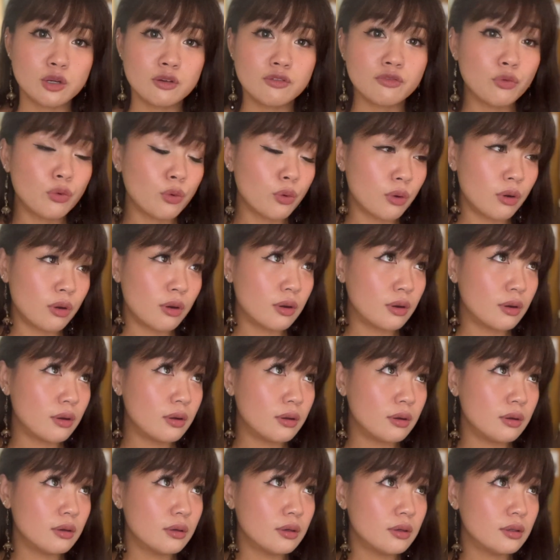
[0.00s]
for
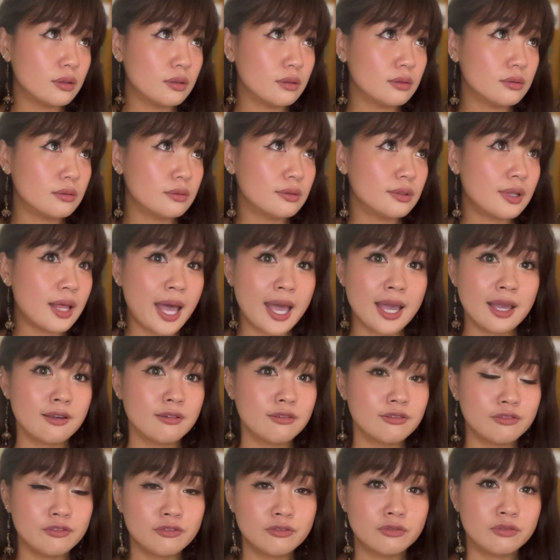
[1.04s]

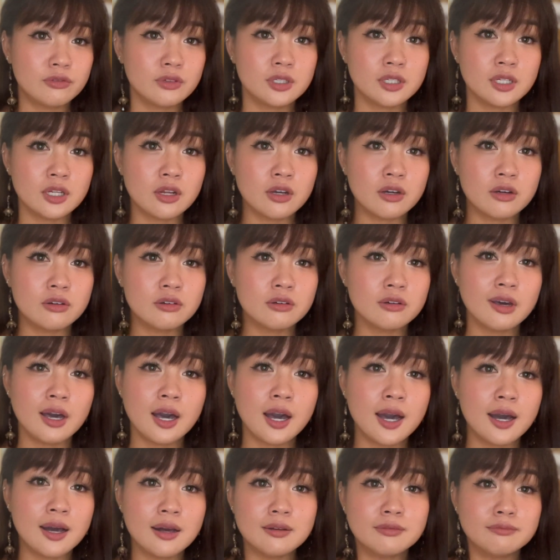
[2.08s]
life,
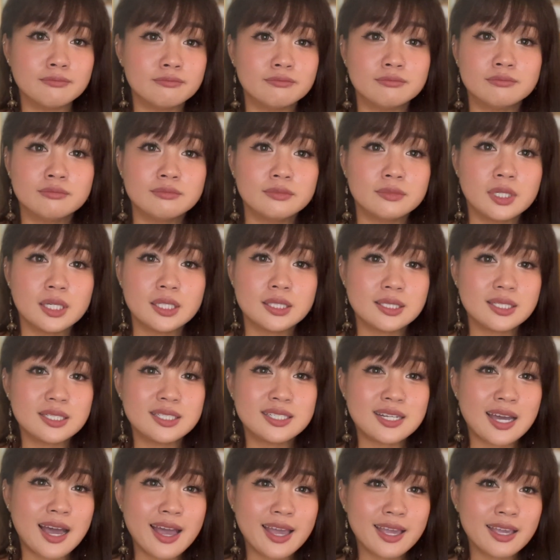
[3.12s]
it's a
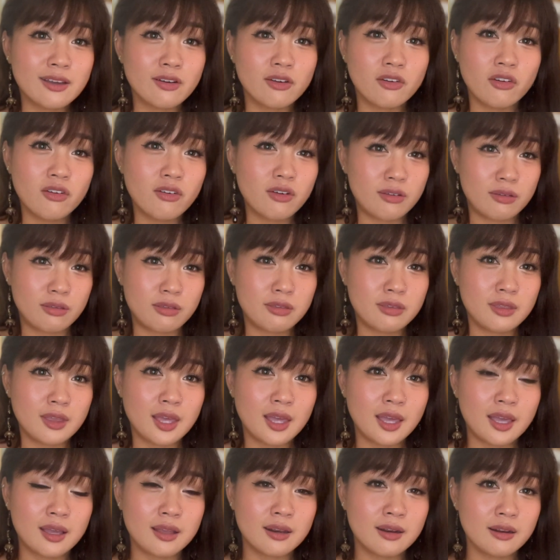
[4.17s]
dying earth.
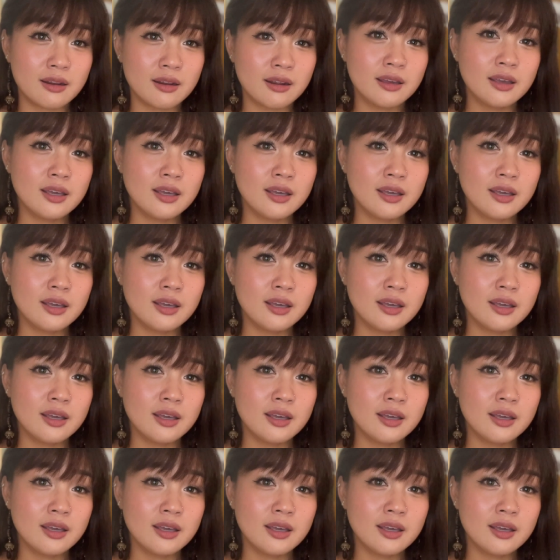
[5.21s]
And